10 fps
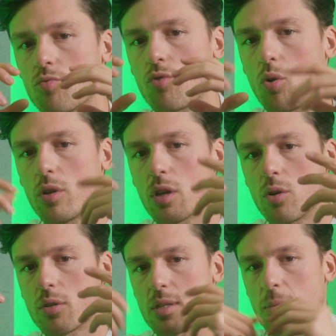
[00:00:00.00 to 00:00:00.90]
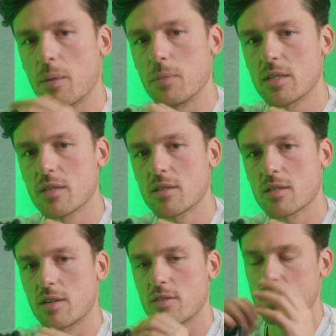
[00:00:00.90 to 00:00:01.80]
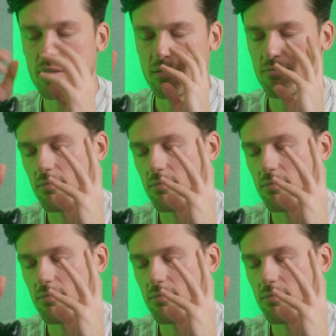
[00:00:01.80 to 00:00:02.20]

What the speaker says: rolling out the smart meters, there's